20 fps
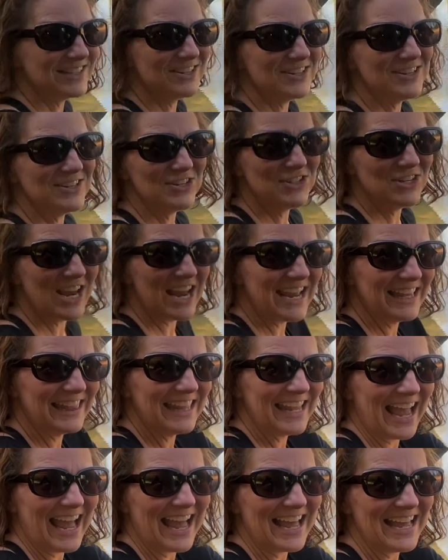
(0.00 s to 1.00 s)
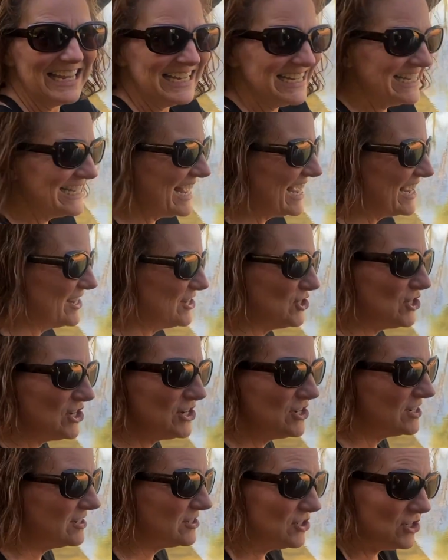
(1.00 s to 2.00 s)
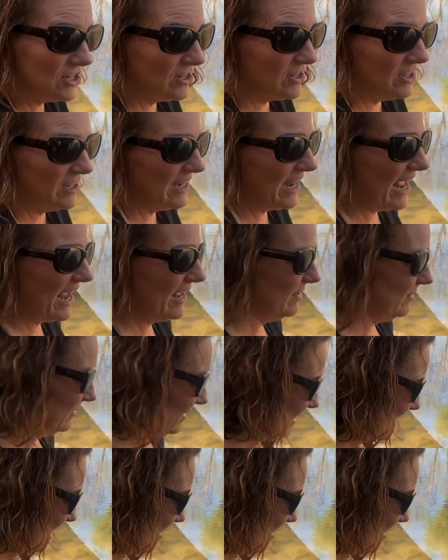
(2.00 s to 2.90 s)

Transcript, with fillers: started shaking the eyes, like she just she couldn't handle it